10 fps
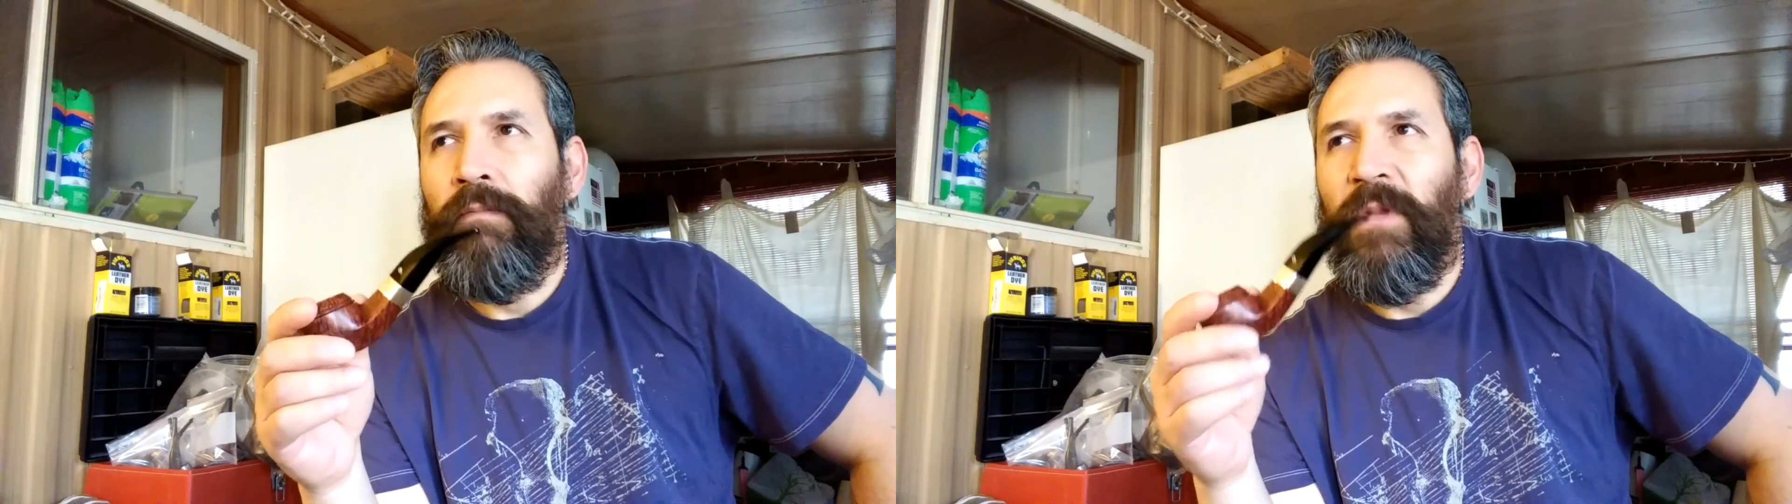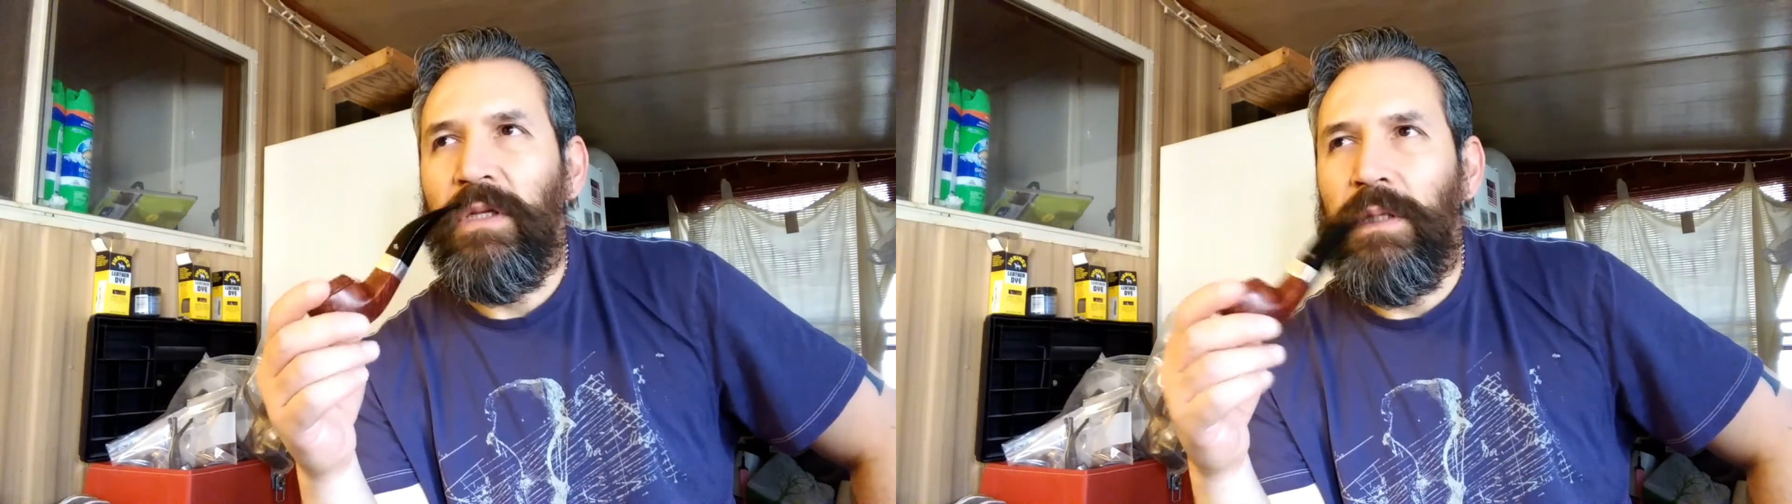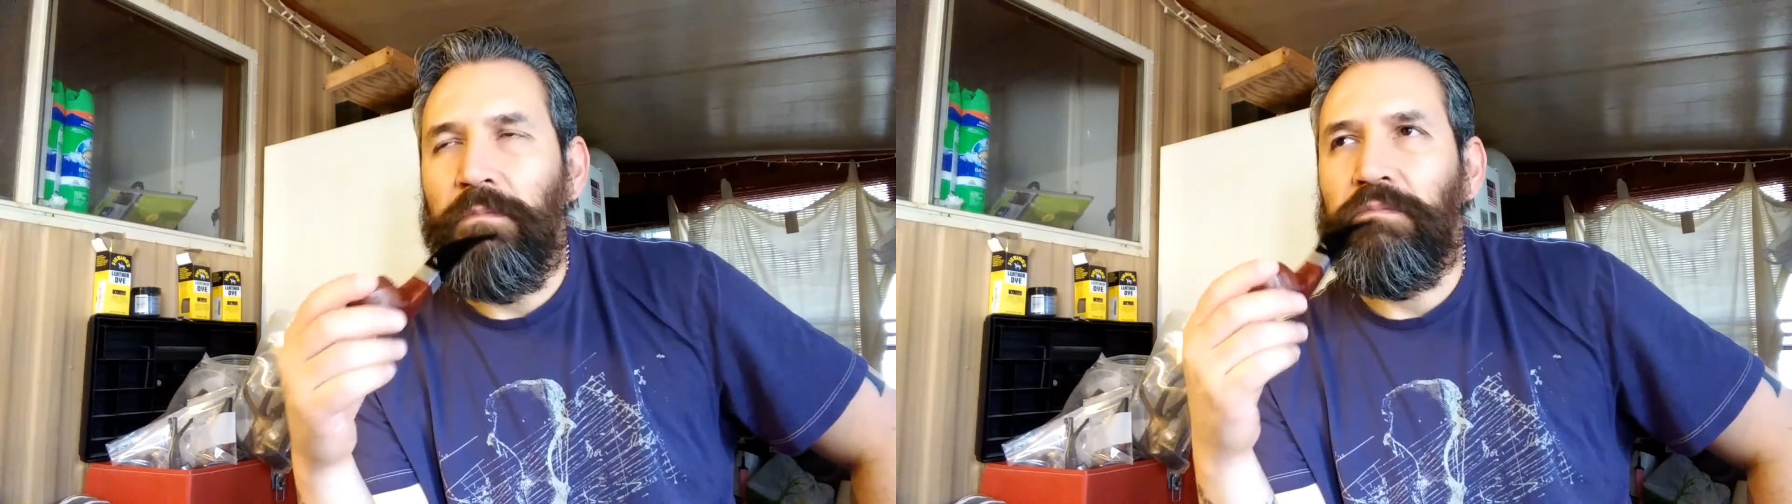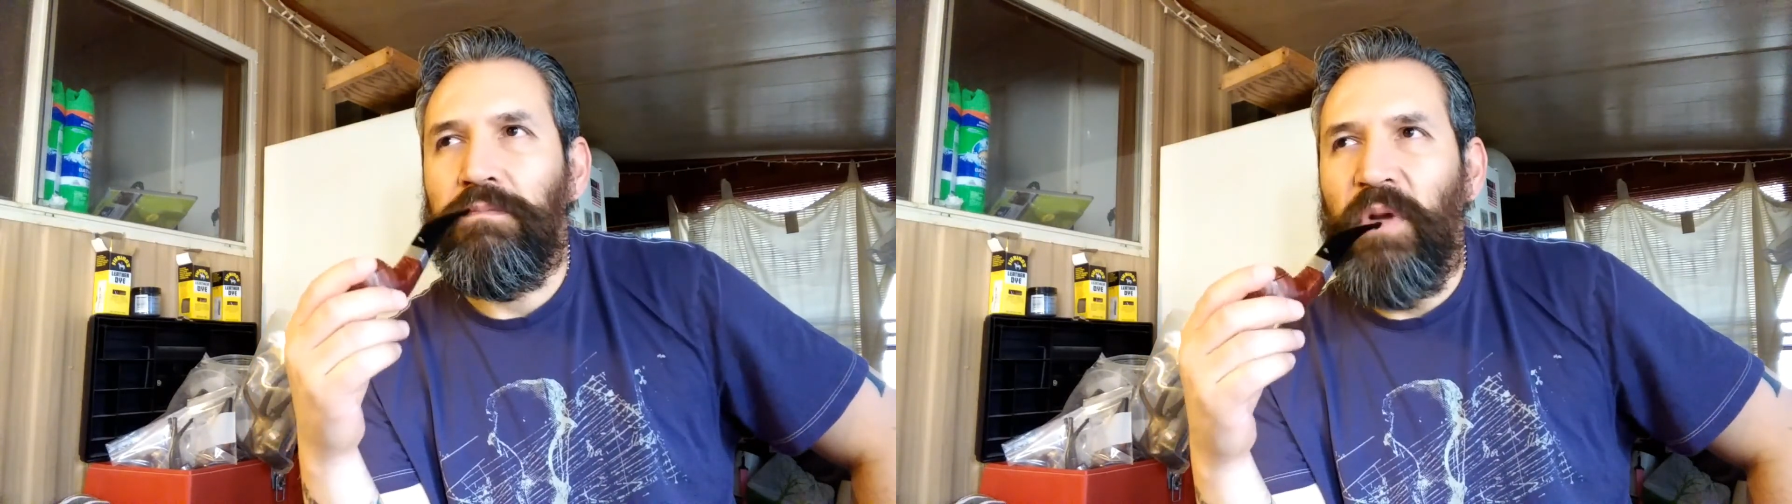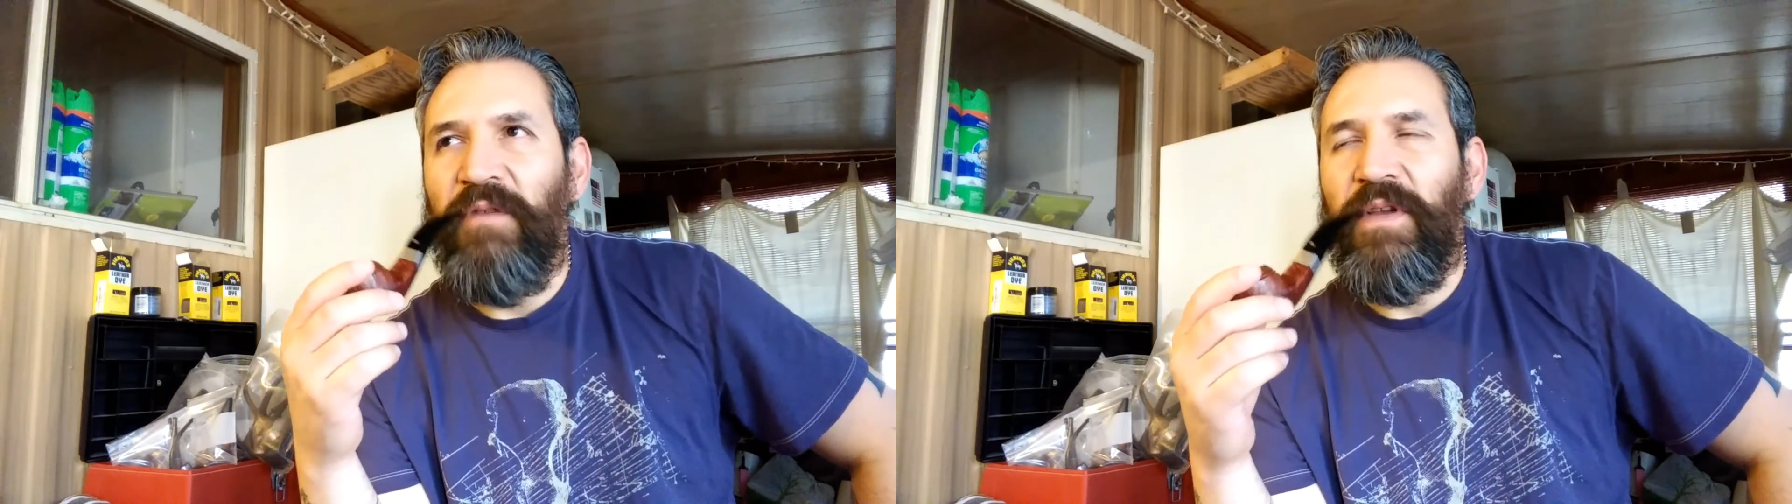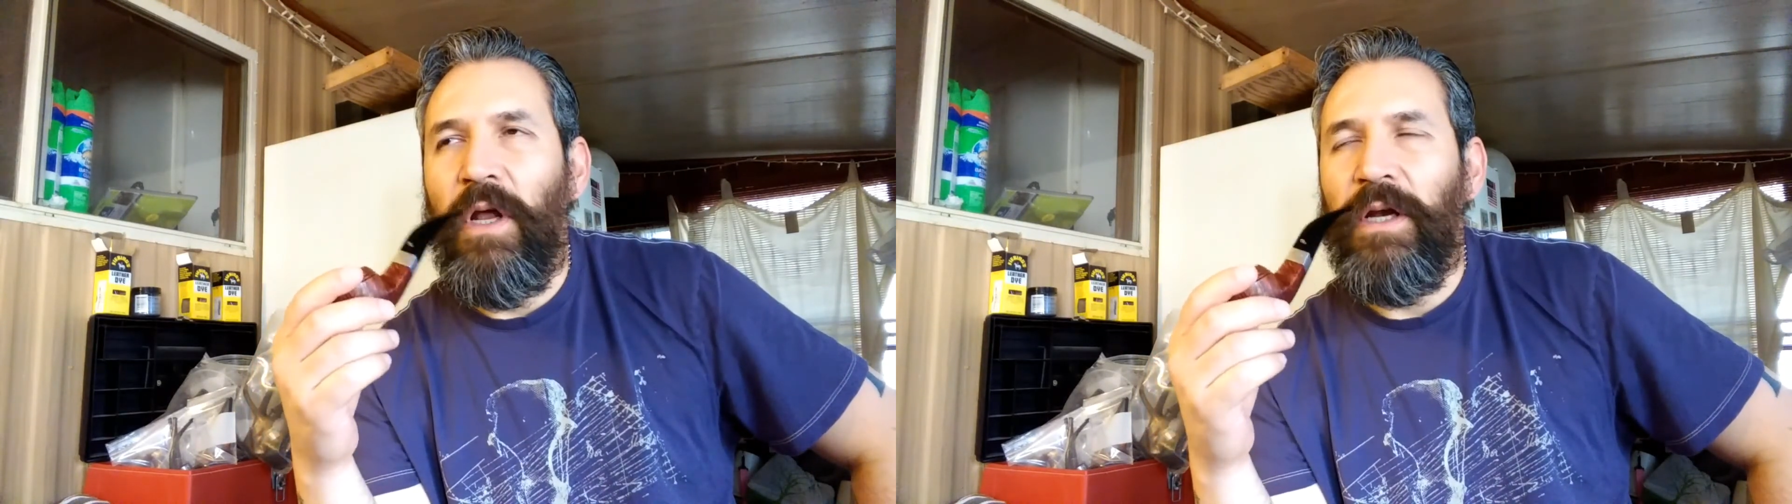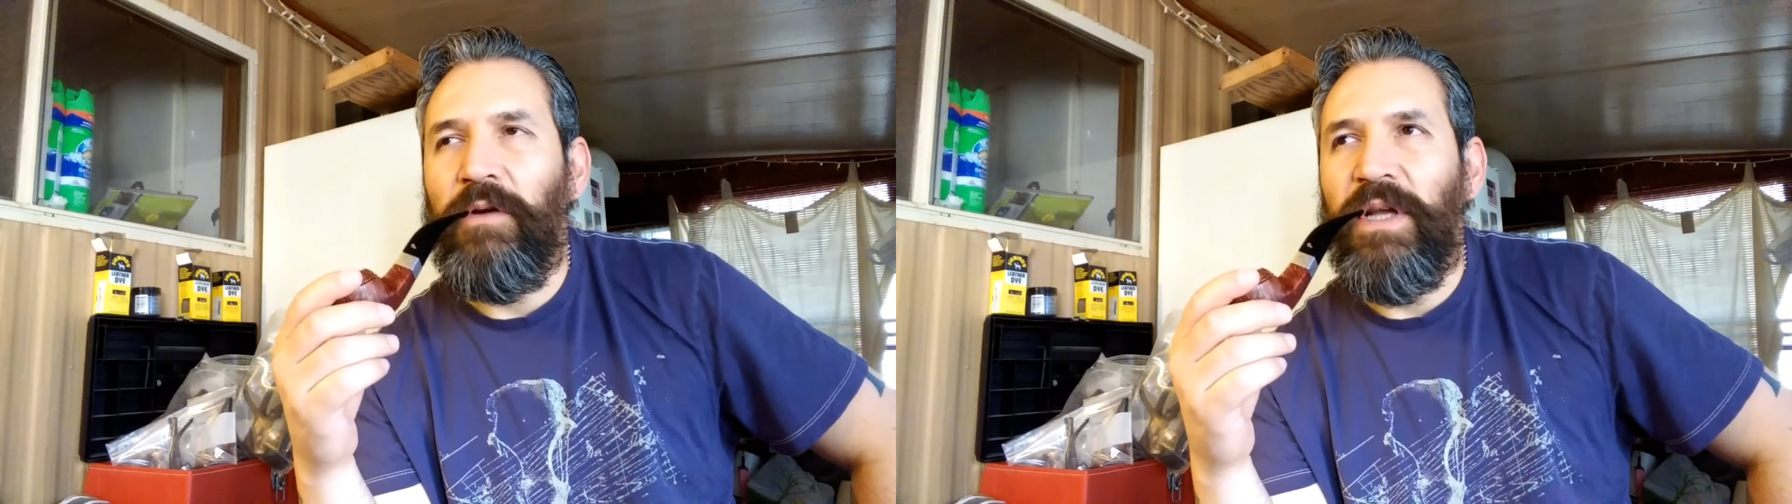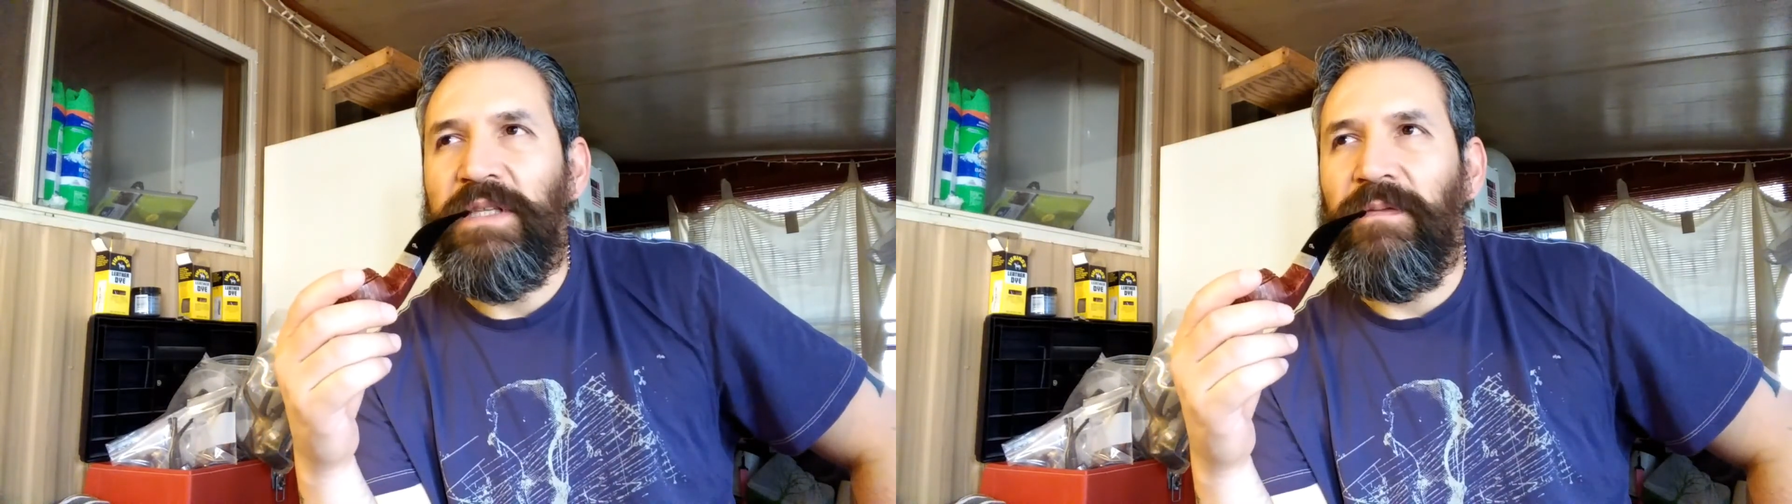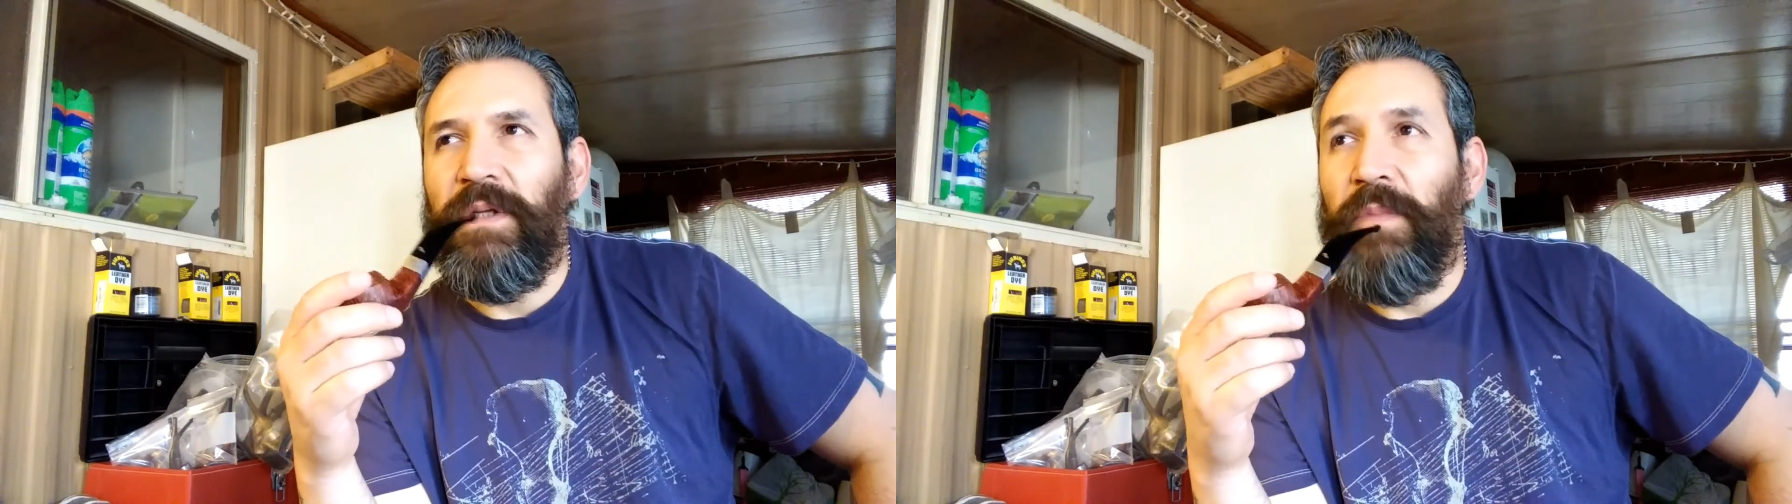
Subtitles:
because I'm puffing on it aggressively,